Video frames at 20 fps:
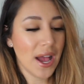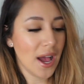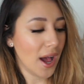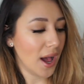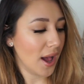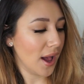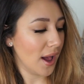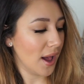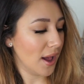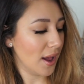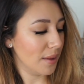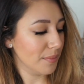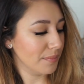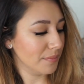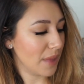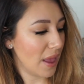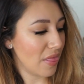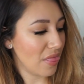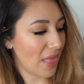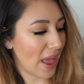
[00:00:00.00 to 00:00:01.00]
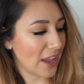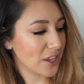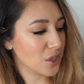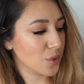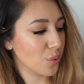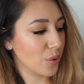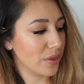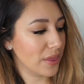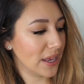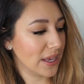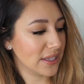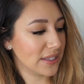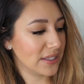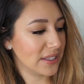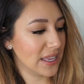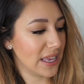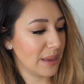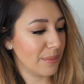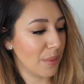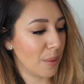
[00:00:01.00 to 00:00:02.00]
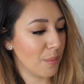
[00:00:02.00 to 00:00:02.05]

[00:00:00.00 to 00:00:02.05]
and that's when they seem